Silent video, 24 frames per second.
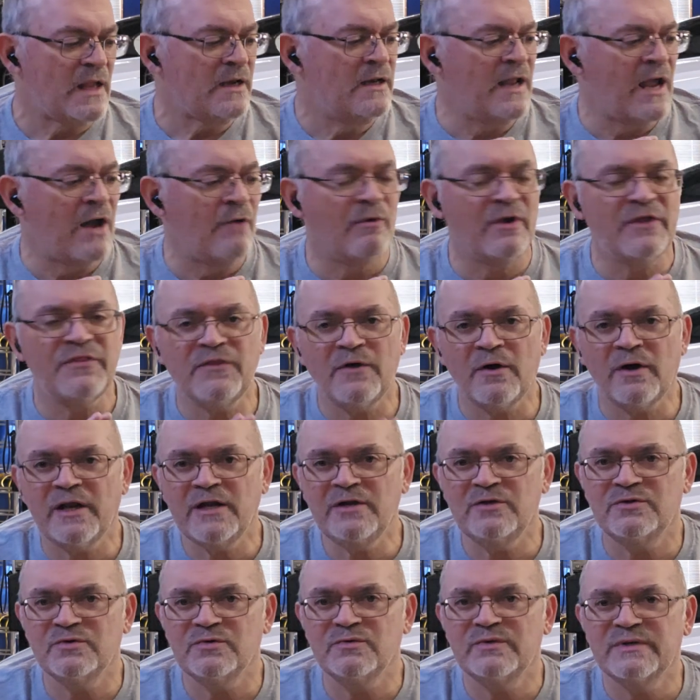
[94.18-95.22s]
Now, I thought
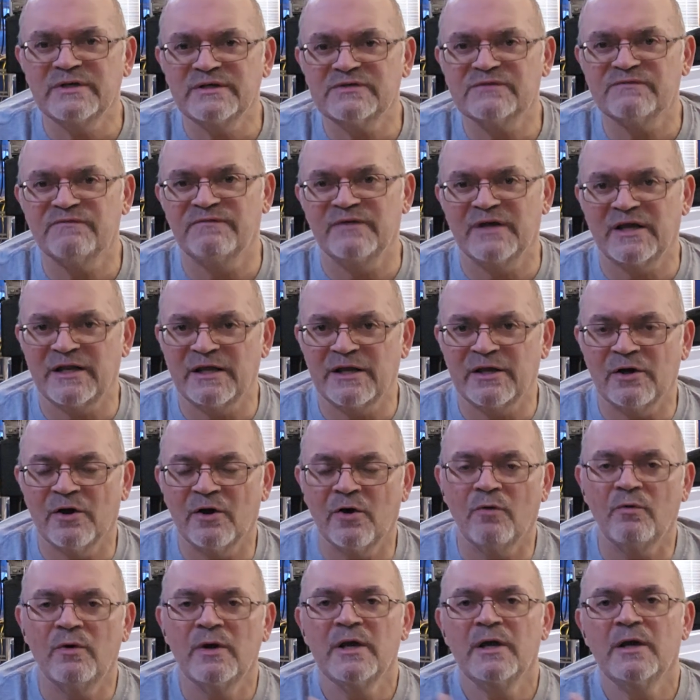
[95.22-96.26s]
I'd do this
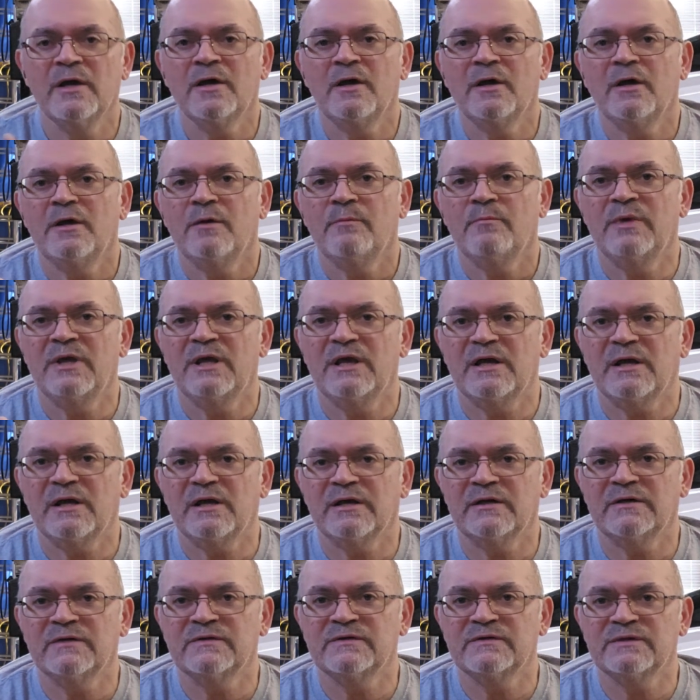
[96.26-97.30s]
video
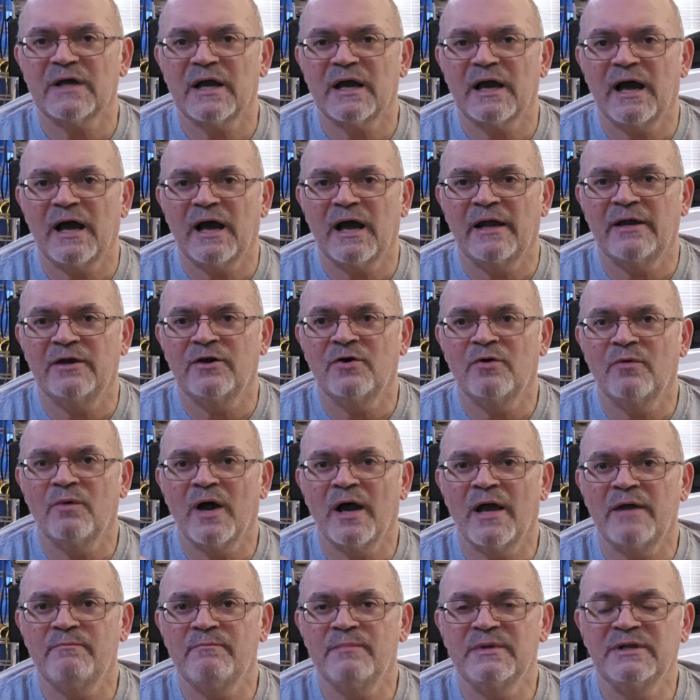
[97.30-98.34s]
because I know
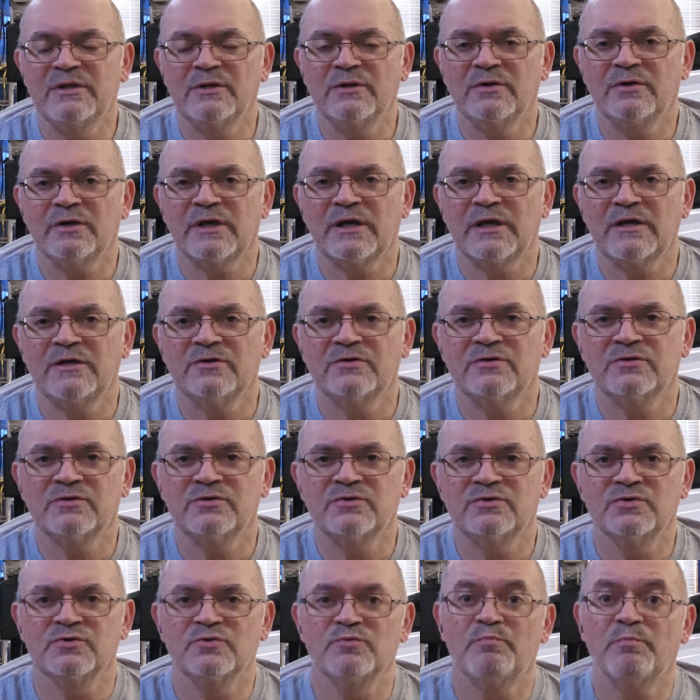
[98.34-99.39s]
I've been looking to
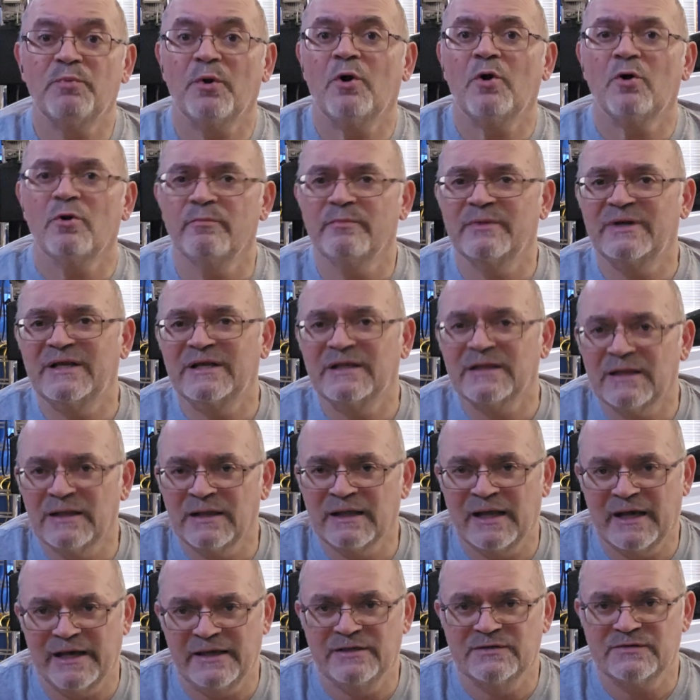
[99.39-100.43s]
do permanent
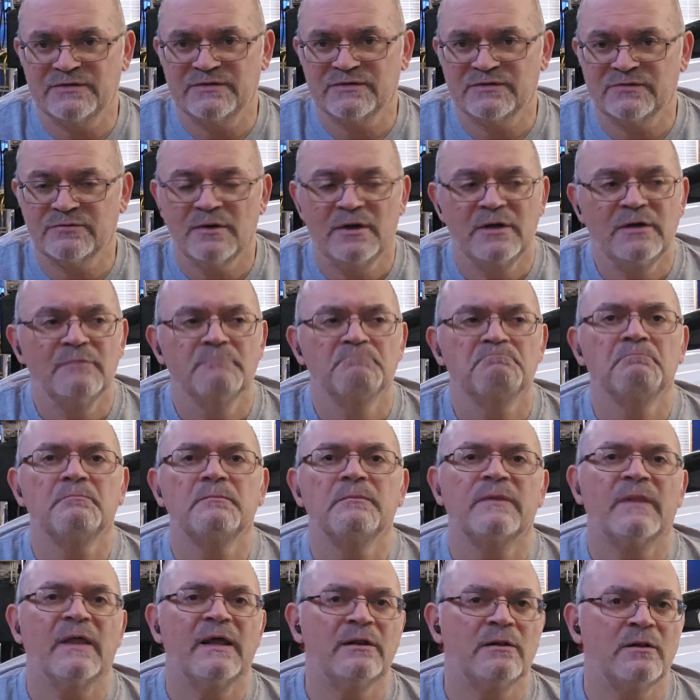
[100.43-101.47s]
lights.
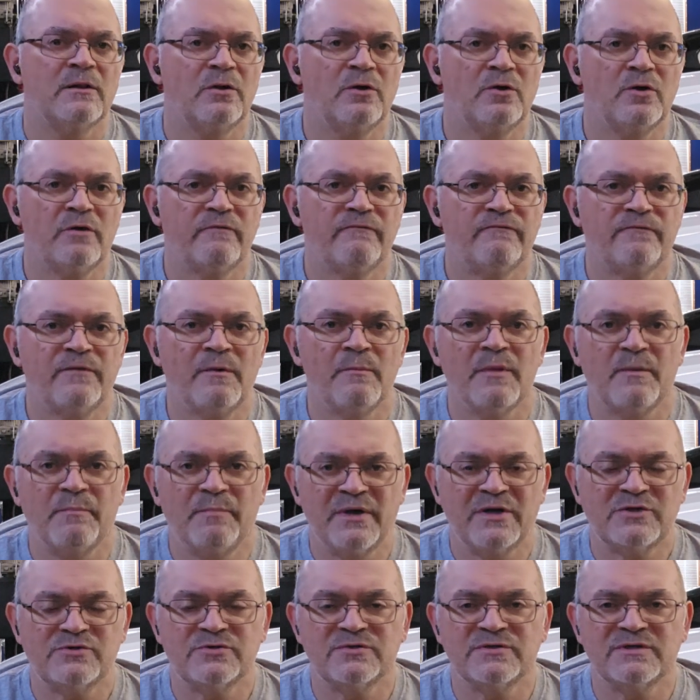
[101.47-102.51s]
They look, from the
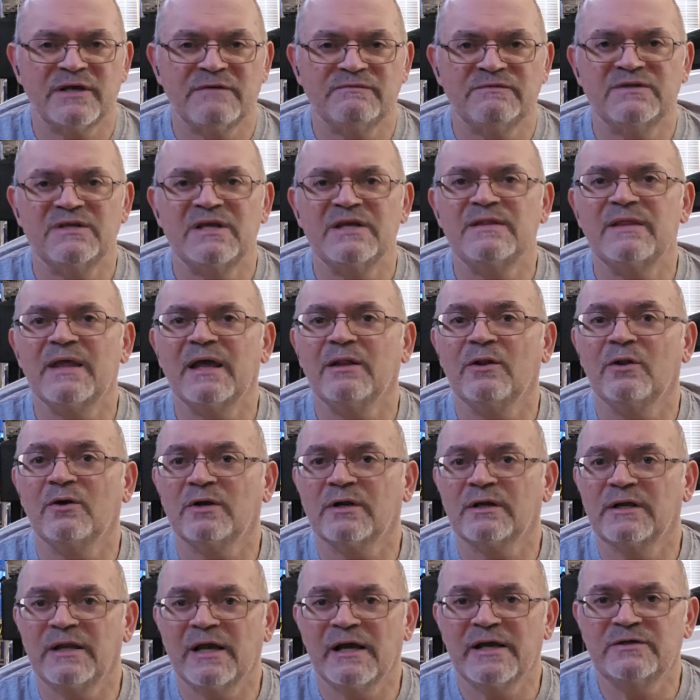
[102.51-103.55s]
pictures I've seen, they
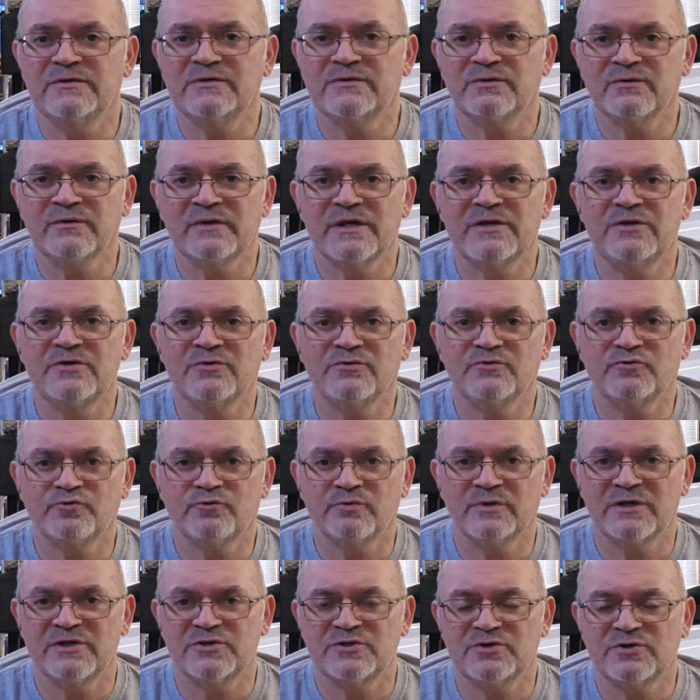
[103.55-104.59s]
look nicer than your
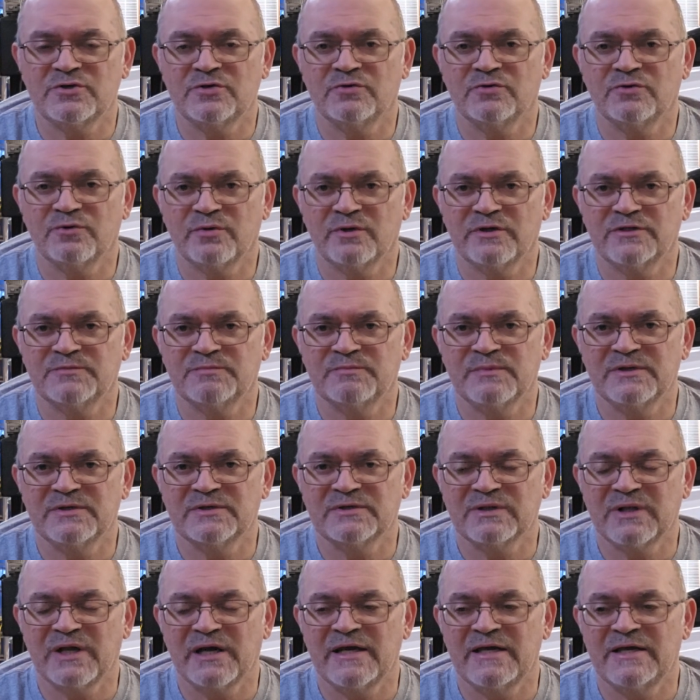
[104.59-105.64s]
traditional
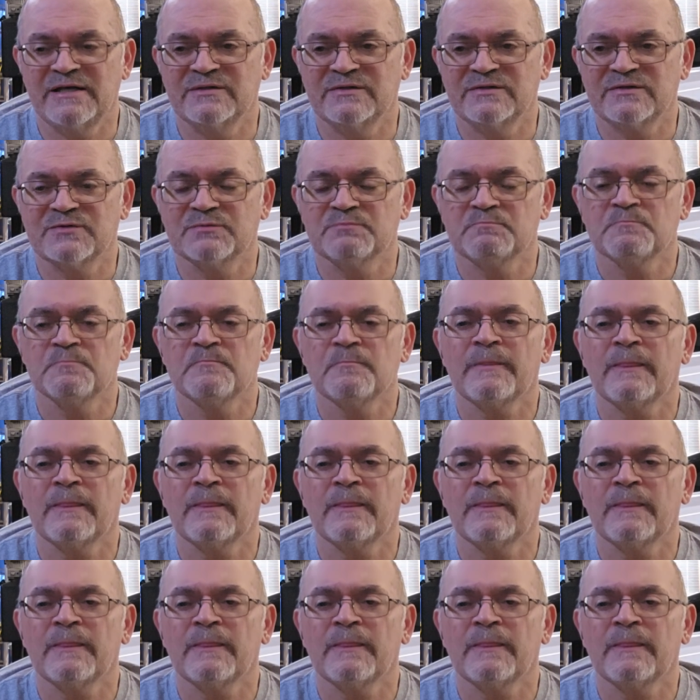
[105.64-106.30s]
Christmas lights.